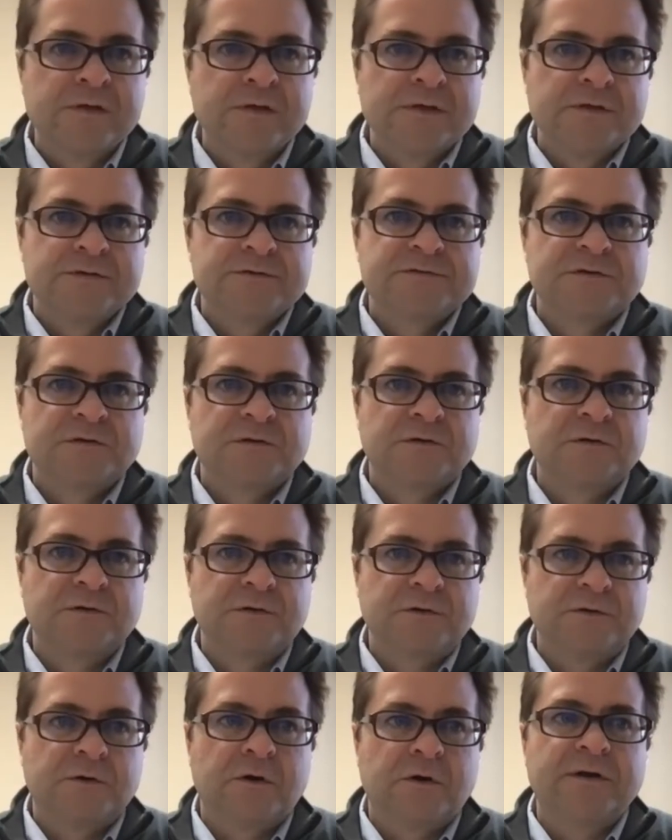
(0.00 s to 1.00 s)
So
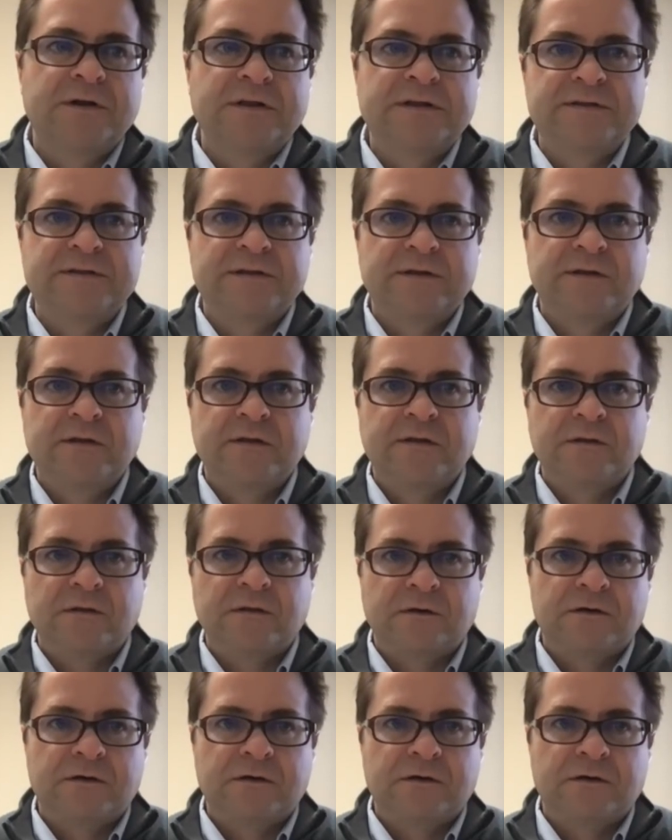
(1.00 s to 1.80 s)
you already did it